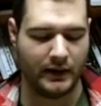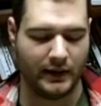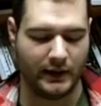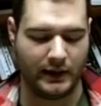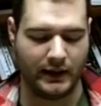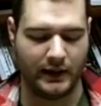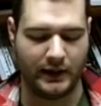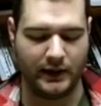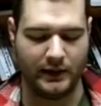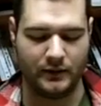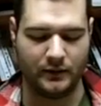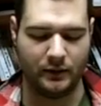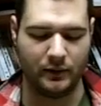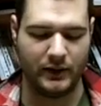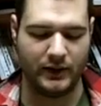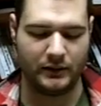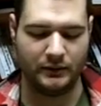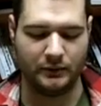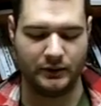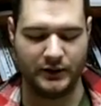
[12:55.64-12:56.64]
And
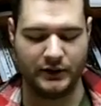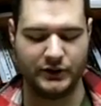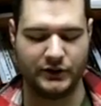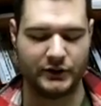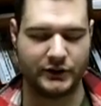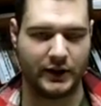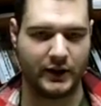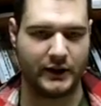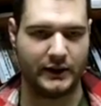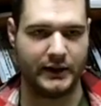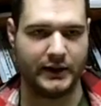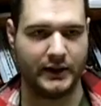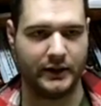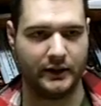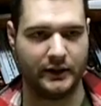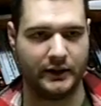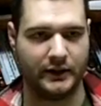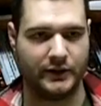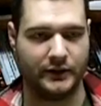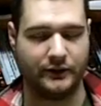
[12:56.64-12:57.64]
when you start
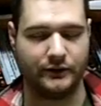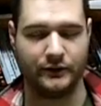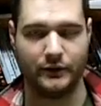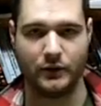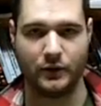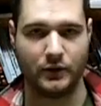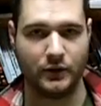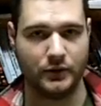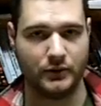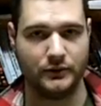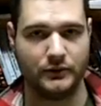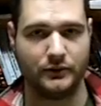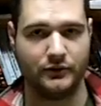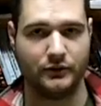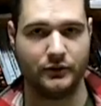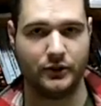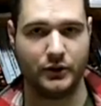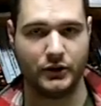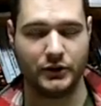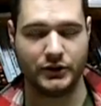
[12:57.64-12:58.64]
hearing a full
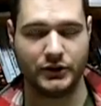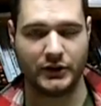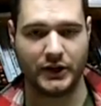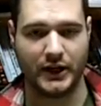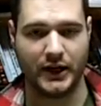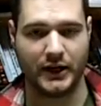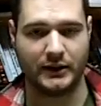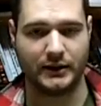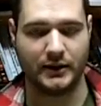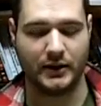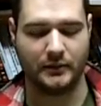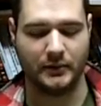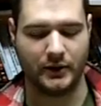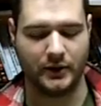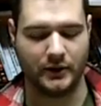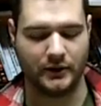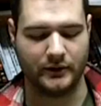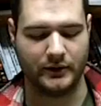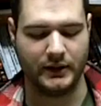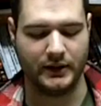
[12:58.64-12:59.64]
shot come
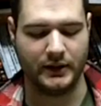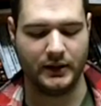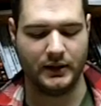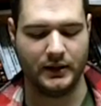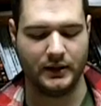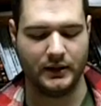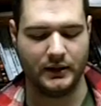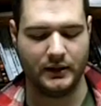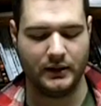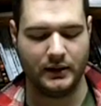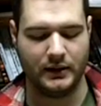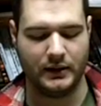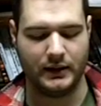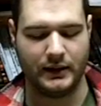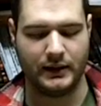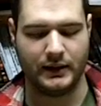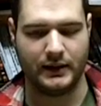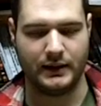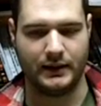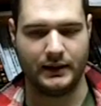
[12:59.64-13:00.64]
out of it,
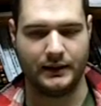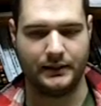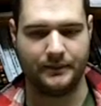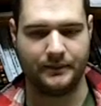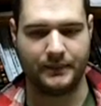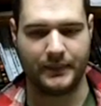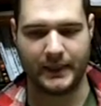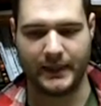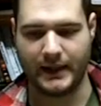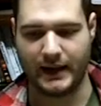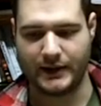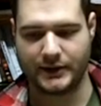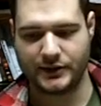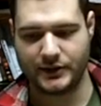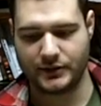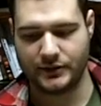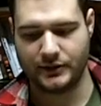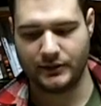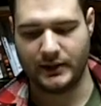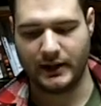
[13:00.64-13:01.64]

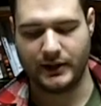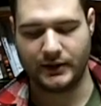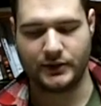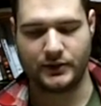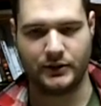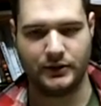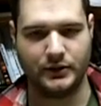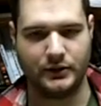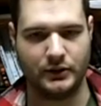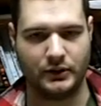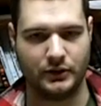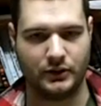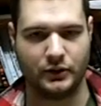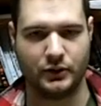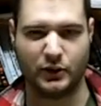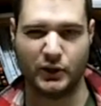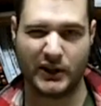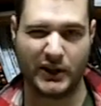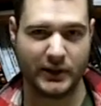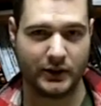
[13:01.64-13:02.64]
that's your
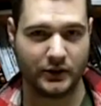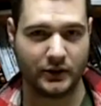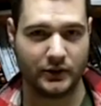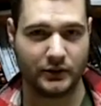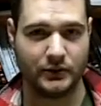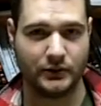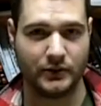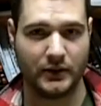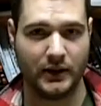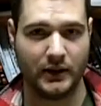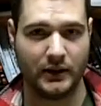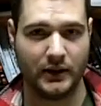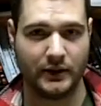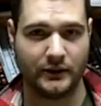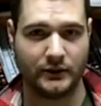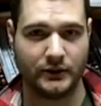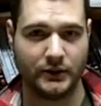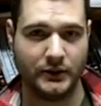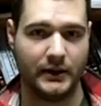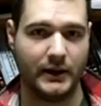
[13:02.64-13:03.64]
critical dwell
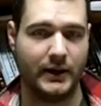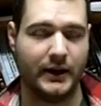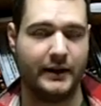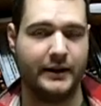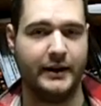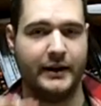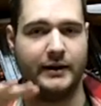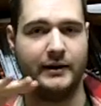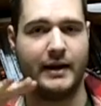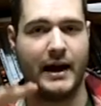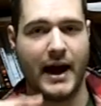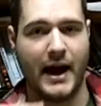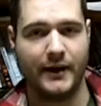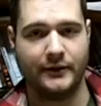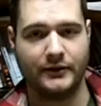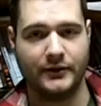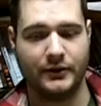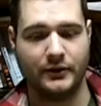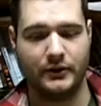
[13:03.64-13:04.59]
level. And then after